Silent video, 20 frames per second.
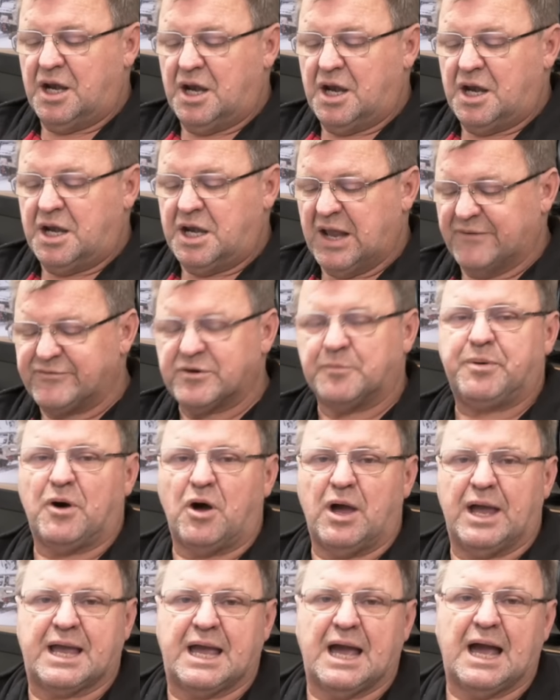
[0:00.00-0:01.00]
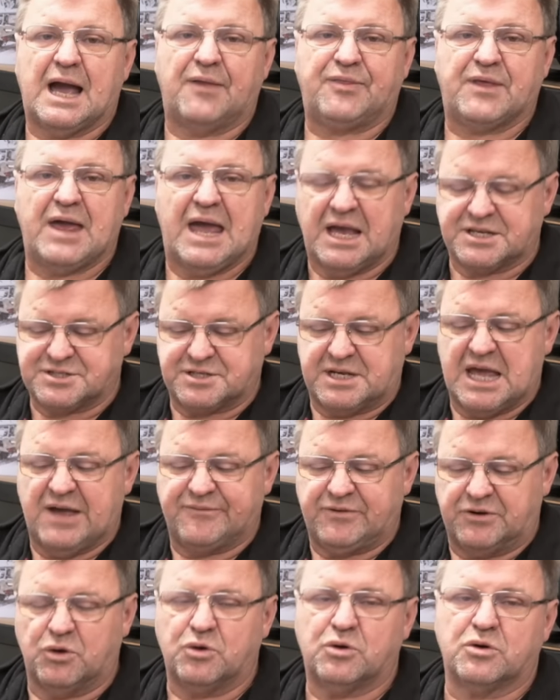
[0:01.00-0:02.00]
never buy a car that hasn't had
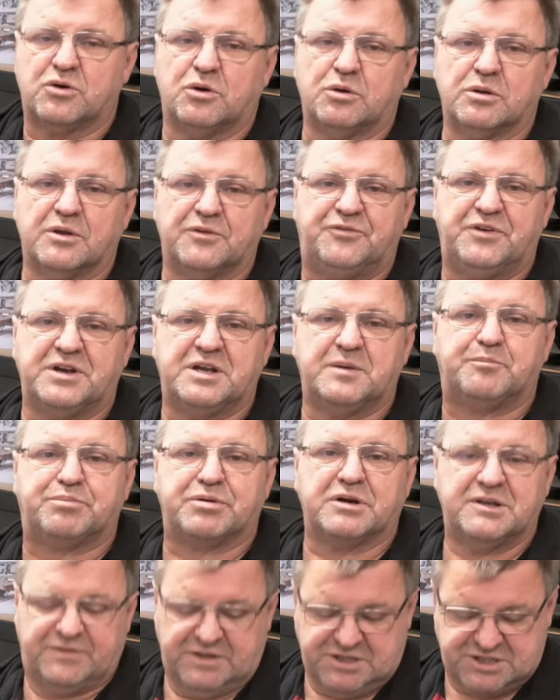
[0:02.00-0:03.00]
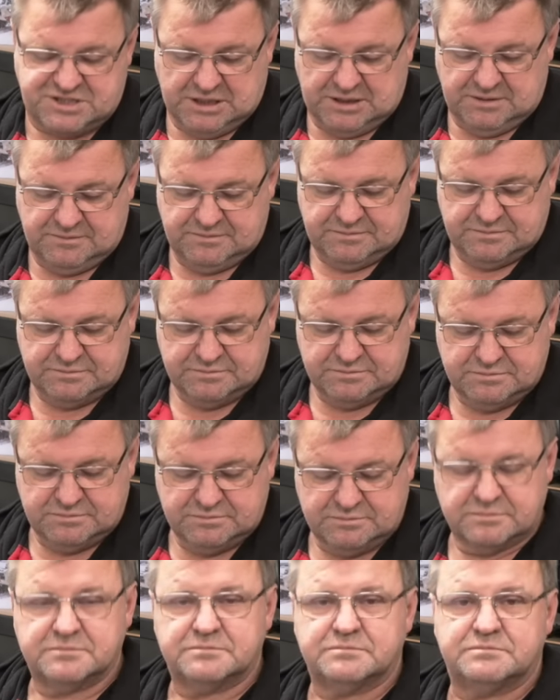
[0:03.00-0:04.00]
an oil cooler fitted previously,
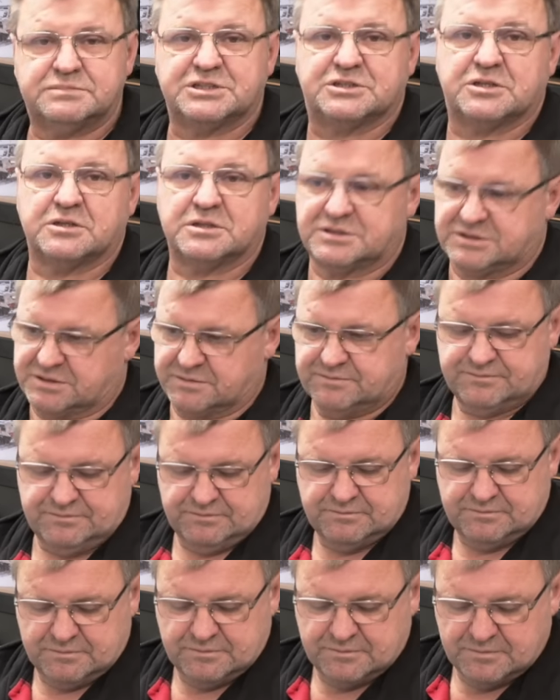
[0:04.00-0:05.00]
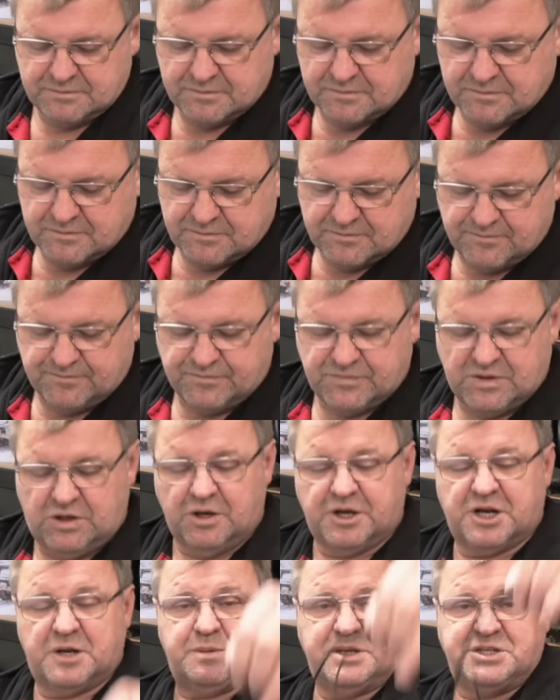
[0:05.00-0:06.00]
because you're
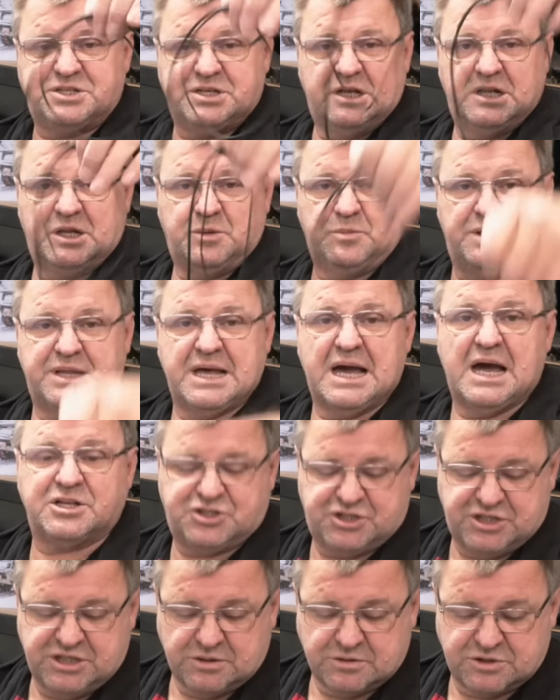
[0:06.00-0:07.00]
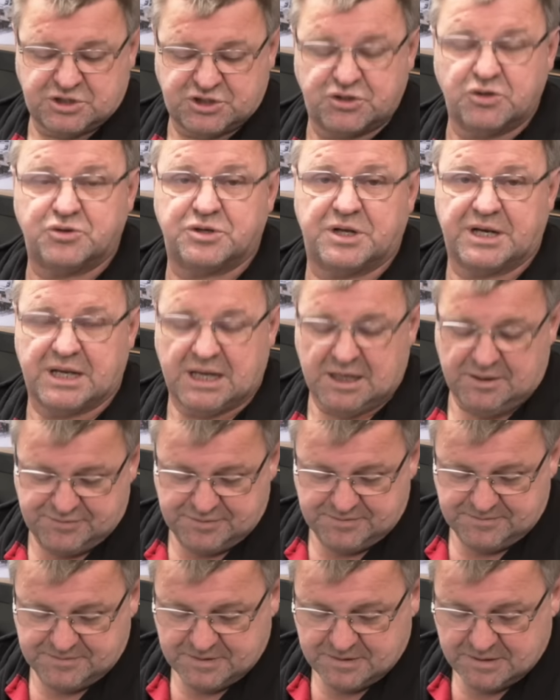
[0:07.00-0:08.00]
going to be dealing with hard seals soon enough,
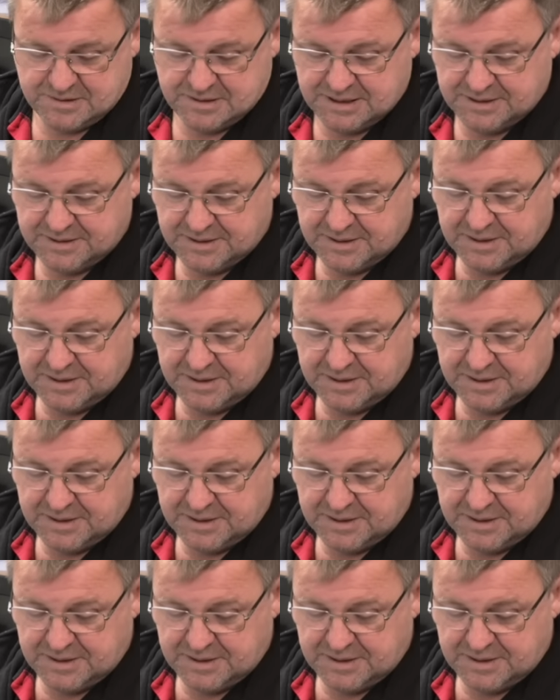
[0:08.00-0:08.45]
all right?